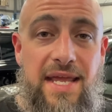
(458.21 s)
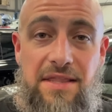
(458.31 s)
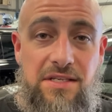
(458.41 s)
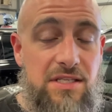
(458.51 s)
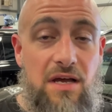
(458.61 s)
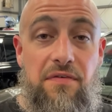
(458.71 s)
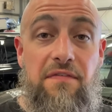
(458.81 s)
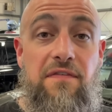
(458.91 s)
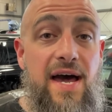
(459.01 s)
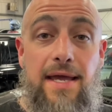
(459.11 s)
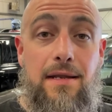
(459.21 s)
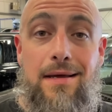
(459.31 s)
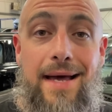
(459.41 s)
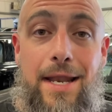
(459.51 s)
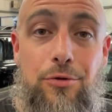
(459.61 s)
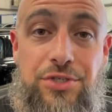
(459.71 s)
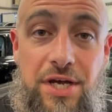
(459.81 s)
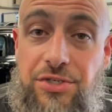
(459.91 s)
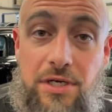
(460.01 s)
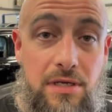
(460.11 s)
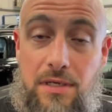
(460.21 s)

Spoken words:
at the stuff, fine. I don't judge you.